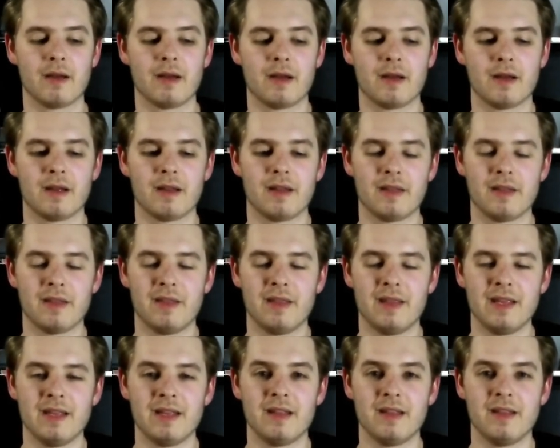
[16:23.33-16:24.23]

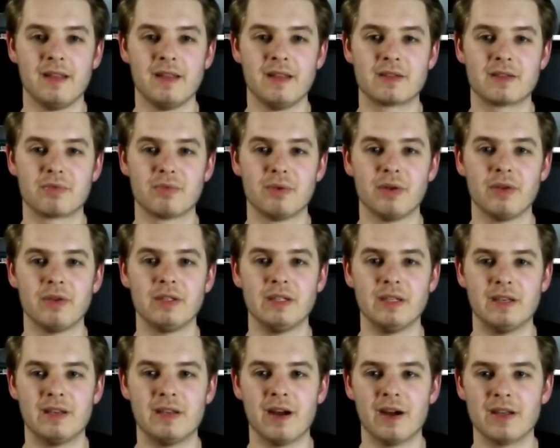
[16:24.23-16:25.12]
this really
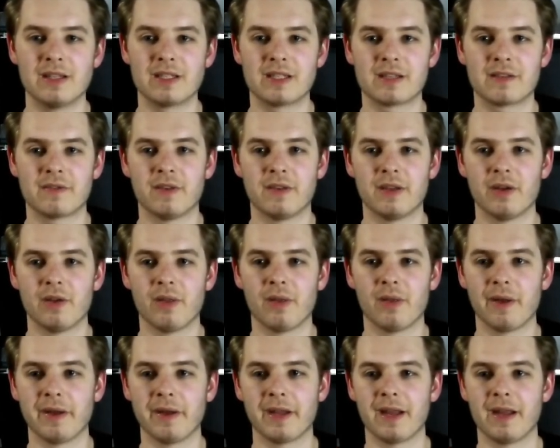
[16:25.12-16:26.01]
does feel
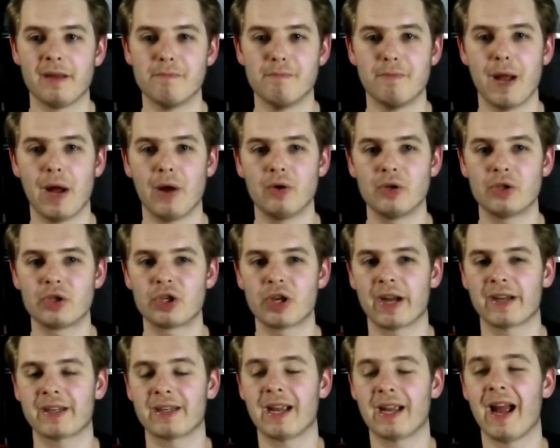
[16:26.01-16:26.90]
like a
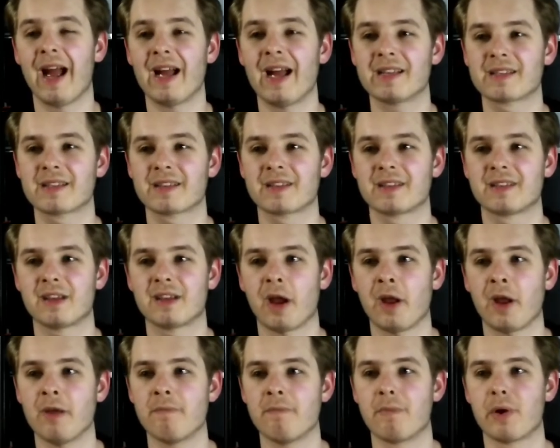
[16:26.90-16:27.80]
Belichick-esque
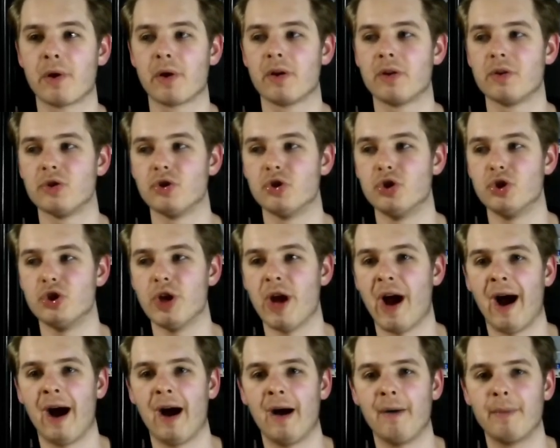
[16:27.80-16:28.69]
type
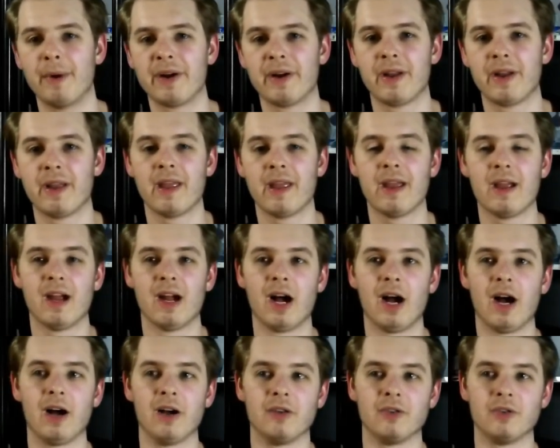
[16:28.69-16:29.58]
job.
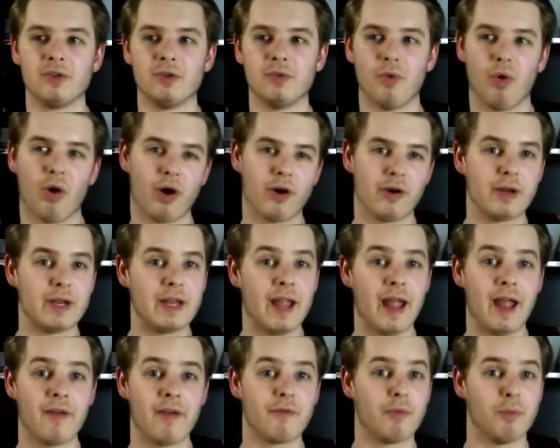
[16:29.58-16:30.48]
You already
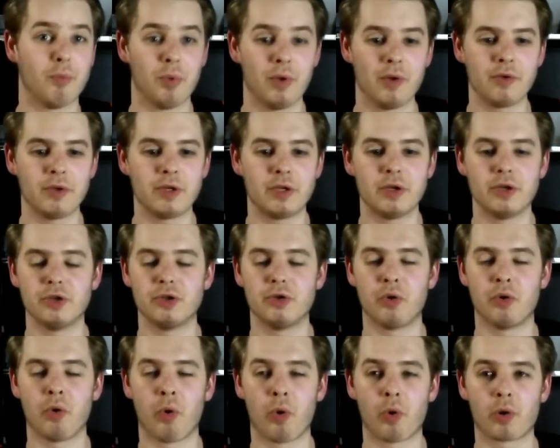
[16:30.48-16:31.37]
have a really good
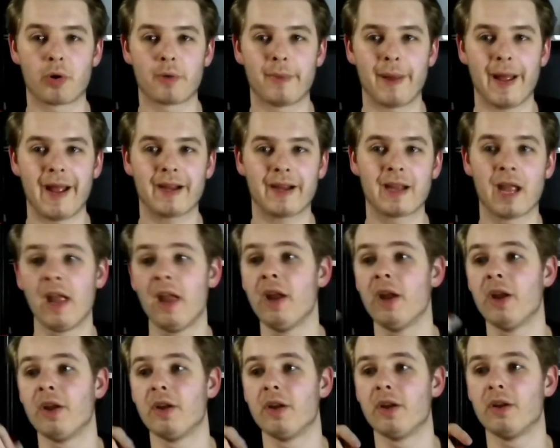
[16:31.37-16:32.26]
quarterback.
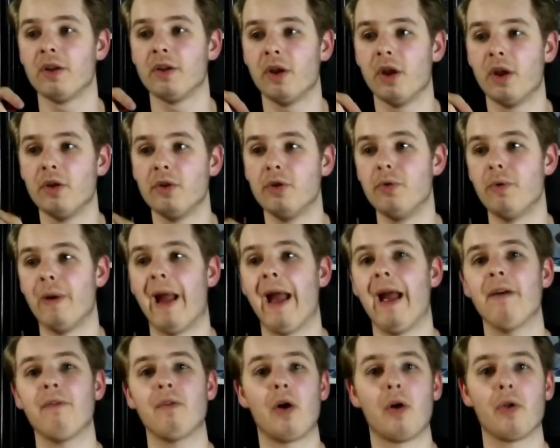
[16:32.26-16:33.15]
You
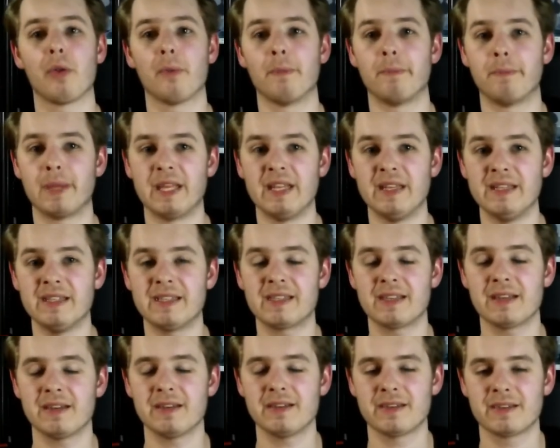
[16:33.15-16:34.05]
have all the
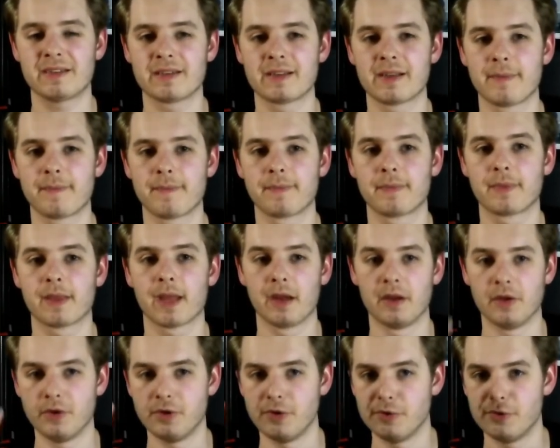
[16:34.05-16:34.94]
pieces.
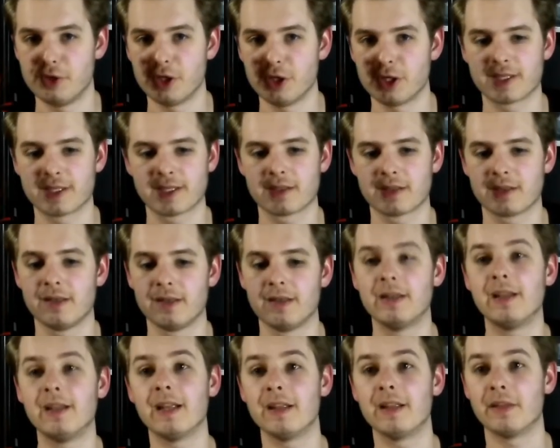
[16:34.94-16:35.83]
You just
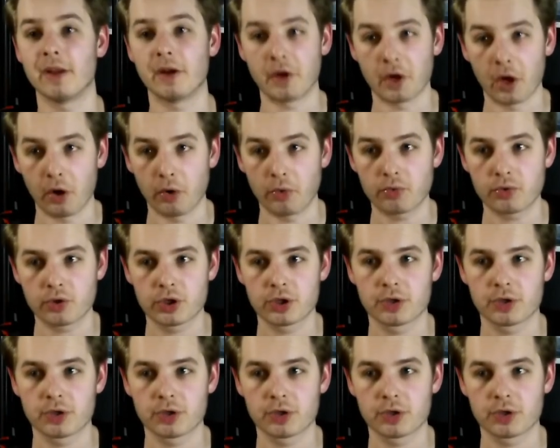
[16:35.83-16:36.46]
need the coach.